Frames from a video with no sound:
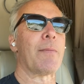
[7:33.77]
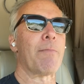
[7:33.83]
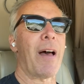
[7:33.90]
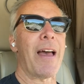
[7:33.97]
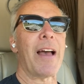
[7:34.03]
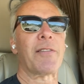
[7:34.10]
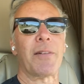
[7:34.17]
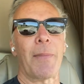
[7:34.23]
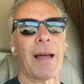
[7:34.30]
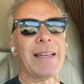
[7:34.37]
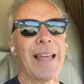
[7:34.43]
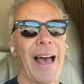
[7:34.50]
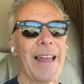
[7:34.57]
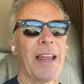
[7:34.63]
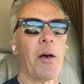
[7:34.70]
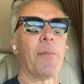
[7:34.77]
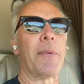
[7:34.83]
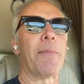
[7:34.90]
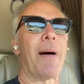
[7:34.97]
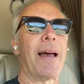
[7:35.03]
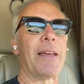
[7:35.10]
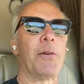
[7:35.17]
Actually, my dad helped
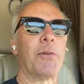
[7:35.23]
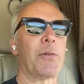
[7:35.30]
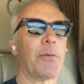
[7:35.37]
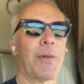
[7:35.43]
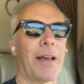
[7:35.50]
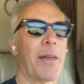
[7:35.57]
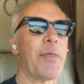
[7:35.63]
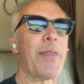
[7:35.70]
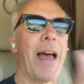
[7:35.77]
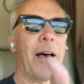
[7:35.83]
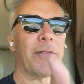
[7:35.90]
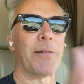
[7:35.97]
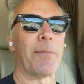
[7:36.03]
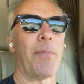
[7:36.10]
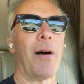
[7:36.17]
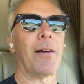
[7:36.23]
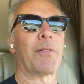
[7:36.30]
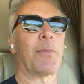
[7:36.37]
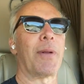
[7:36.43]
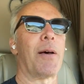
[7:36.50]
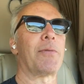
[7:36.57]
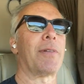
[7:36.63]
me buy it used. It was like
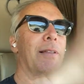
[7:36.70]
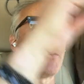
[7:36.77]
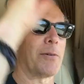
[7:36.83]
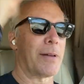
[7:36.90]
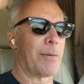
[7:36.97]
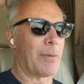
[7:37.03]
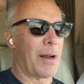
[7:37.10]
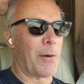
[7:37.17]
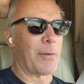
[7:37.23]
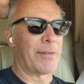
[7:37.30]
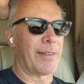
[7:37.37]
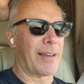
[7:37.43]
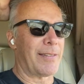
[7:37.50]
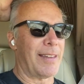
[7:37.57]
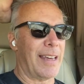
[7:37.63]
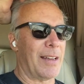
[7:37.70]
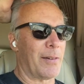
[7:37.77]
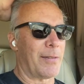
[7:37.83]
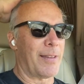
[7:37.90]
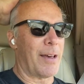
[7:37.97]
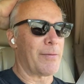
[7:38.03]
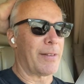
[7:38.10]
$1,000 when I was 16 or
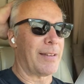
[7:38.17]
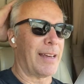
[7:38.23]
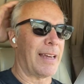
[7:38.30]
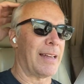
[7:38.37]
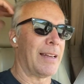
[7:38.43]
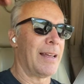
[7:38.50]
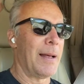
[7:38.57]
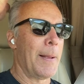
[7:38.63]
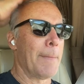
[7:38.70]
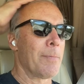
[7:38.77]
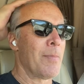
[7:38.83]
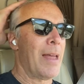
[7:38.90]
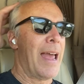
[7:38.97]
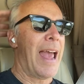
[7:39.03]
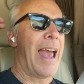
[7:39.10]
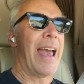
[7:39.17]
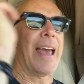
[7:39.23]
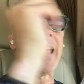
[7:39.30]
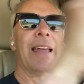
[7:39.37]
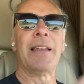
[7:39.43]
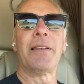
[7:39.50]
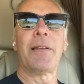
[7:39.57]
17.
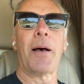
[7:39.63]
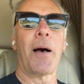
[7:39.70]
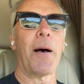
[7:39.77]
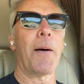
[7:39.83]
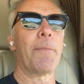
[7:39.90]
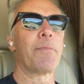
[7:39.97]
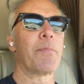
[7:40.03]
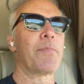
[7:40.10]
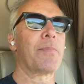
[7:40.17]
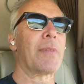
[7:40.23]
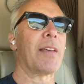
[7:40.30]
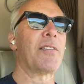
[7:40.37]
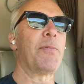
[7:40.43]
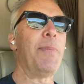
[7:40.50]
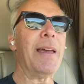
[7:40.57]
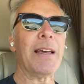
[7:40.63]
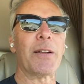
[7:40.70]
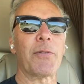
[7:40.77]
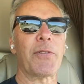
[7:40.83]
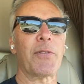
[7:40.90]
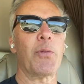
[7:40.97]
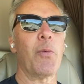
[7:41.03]
And speaking
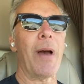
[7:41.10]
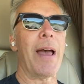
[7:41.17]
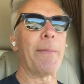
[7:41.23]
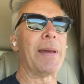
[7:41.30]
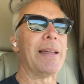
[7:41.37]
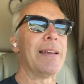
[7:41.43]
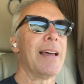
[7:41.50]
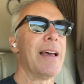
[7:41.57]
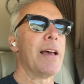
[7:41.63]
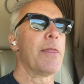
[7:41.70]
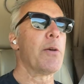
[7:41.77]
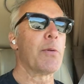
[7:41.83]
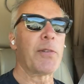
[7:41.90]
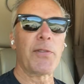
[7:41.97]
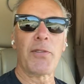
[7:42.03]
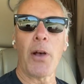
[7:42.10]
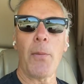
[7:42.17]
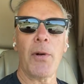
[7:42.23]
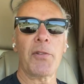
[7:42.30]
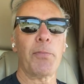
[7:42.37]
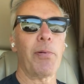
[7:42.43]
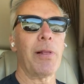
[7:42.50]
of sway, I mean, there was so
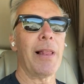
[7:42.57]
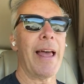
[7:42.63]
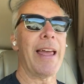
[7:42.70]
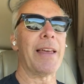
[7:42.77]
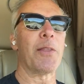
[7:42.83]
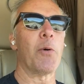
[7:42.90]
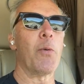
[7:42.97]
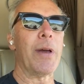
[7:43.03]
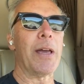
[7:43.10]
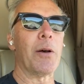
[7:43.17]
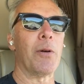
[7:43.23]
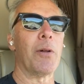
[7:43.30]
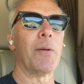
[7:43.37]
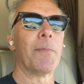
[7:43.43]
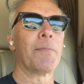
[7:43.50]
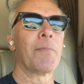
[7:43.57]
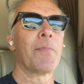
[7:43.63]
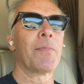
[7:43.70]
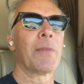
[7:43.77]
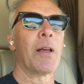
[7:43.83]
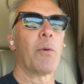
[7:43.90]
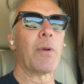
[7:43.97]
much play in the wheel.
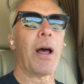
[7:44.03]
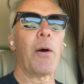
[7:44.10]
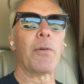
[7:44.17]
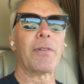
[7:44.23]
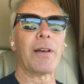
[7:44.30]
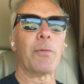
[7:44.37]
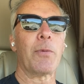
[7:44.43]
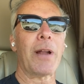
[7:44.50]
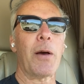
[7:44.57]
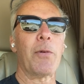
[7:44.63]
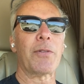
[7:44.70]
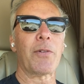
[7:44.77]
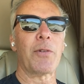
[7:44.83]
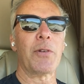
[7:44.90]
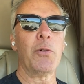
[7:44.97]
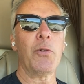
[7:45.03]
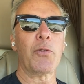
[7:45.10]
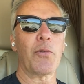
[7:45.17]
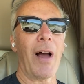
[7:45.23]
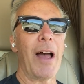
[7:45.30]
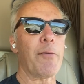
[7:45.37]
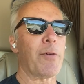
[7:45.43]
When I was a new
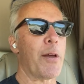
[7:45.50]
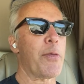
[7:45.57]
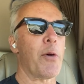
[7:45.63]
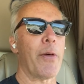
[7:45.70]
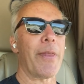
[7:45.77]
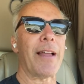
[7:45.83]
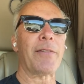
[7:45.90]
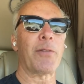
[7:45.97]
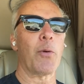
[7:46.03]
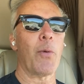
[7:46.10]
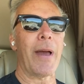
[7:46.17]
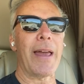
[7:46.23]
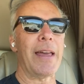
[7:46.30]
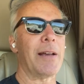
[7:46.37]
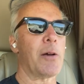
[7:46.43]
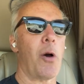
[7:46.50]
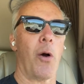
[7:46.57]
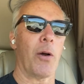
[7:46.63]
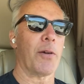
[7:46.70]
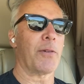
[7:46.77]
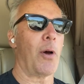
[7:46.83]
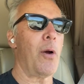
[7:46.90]
driver, I thought that's the way
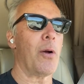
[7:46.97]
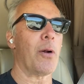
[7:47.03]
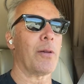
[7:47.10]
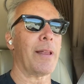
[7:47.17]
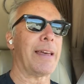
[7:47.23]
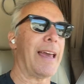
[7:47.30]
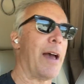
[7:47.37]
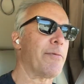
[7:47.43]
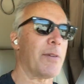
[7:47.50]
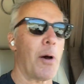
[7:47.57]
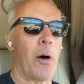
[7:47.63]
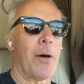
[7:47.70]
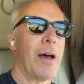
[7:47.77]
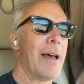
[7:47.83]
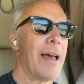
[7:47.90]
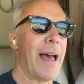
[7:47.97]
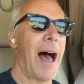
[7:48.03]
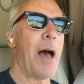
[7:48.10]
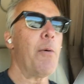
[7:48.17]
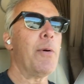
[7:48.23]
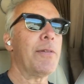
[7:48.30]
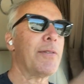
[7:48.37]
cars are. Like you have to.
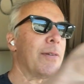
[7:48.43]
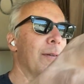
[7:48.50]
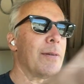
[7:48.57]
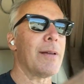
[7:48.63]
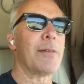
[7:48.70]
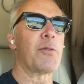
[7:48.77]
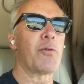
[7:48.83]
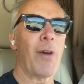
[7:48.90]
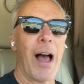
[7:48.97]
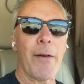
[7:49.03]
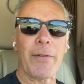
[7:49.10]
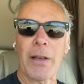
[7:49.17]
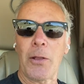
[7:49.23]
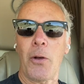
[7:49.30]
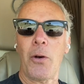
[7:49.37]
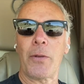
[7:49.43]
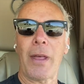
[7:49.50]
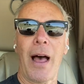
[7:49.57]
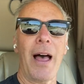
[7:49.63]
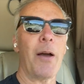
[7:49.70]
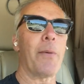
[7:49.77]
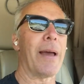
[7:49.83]
I was driving along the
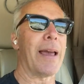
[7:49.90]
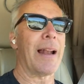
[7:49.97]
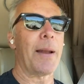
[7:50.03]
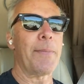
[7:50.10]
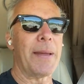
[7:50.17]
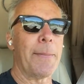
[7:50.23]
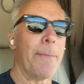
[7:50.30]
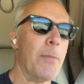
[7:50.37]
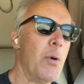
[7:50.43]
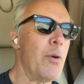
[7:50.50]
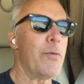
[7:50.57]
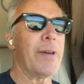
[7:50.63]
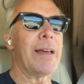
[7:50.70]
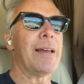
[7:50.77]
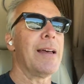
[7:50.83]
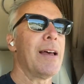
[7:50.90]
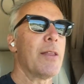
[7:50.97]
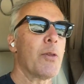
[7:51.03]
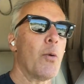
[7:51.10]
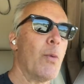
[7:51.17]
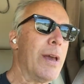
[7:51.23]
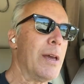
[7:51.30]
highway and I'd be moving
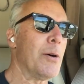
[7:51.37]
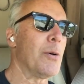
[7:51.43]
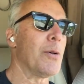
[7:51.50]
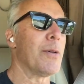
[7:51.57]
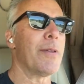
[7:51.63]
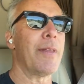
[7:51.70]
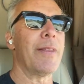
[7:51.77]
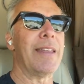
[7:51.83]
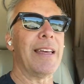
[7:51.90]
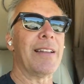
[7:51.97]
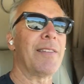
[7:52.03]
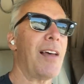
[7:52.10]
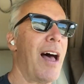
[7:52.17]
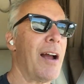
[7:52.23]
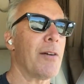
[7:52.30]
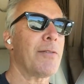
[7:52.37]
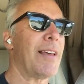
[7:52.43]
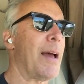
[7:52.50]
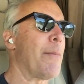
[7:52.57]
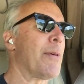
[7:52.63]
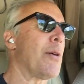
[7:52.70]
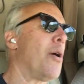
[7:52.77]
the wheel the entire
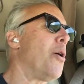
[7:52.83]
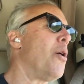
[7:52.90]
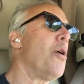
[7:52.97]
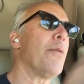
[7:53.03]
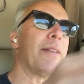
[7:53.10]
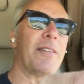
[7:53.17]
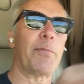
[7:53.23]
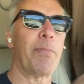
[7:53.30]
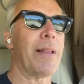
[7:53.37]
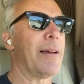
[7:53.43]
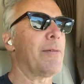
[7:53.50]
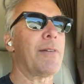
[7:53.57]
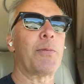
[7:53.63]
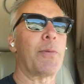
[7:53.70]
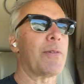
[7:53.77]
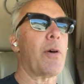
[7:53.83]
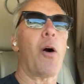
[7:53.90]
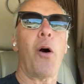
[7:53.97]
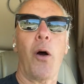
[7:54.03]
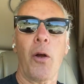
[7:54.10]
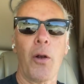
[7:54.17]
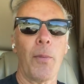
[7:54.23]
time with all this play. It just was
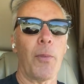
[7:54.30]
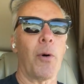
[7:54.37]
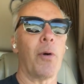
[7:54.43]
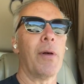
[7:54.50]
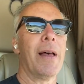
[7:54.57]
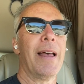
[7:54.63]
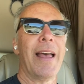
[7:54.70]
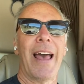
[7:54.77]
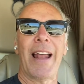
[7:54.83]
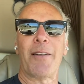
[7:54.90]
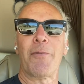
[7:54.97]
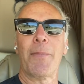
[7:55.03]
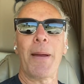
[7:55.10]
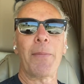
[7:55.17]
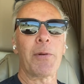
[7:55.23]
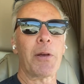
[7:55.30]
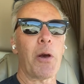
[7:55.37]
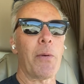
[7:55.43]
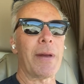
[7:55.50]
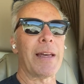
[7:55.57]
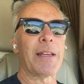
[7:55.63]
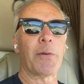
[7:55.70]
horrible. And I remember
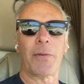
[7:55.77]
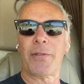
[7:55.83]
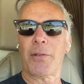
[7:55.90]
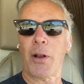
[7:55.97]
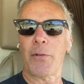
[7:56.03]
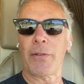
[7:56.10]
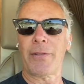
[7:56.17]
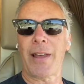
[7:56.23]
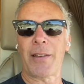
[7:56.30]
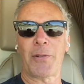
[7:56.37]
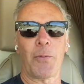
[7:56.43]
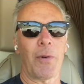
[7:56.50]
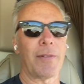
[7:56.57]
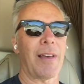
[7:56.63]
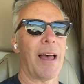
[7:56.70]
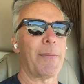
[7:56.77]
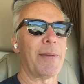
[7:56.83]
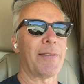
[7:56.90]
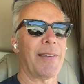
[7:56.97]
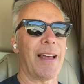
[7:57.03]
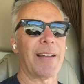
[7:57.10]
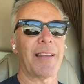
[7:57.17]
going into a service station one time
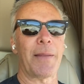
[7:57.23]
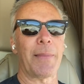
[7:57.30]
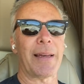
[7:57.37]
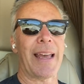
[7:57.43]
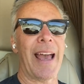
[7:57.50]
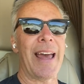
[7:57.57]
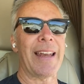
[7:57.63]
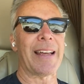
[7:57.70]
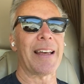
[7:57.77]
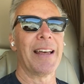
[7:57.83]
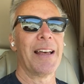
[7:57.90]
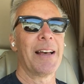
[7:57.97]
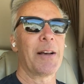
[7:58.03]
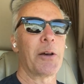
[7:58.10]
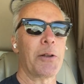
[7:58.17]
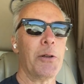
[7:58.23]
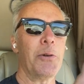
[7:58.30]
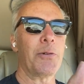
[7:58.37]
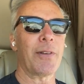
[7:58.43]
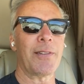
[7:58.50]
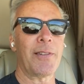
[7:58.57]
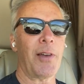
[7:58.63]
and saying to the mechanic, could you
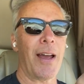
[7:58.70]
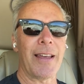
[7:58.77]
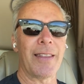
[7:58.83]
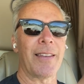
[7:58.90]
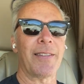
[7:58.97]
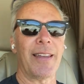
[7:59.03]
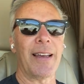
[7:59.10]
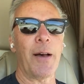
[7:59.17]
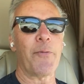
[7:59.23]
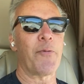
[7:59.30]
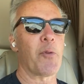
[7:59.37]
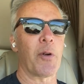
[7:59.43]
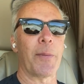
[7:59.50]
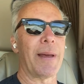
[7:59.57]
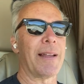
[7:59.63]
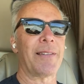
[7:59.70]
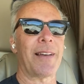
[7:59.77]
just tighten this thing up for me? It's